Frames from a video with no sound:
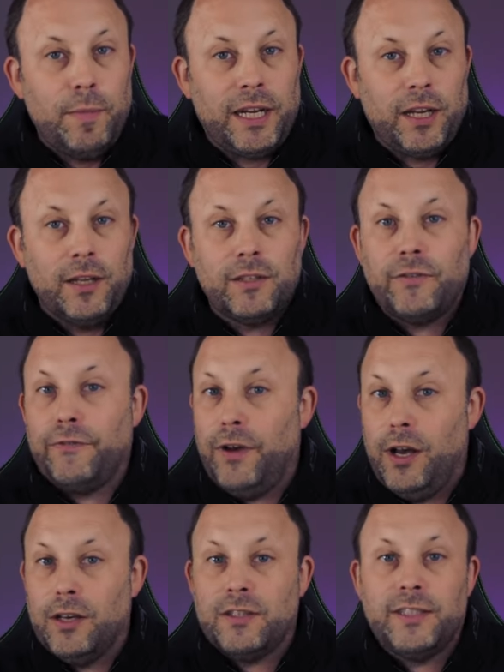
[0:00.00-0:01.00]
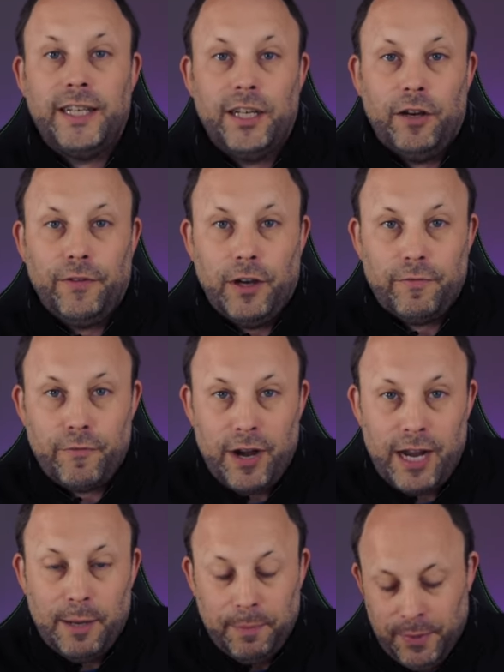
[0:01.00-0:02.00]
MHz fast DDR5
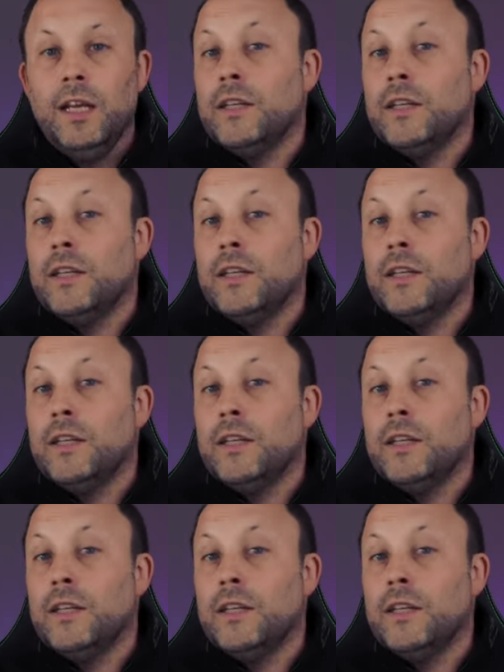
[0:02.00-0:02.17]
RAM.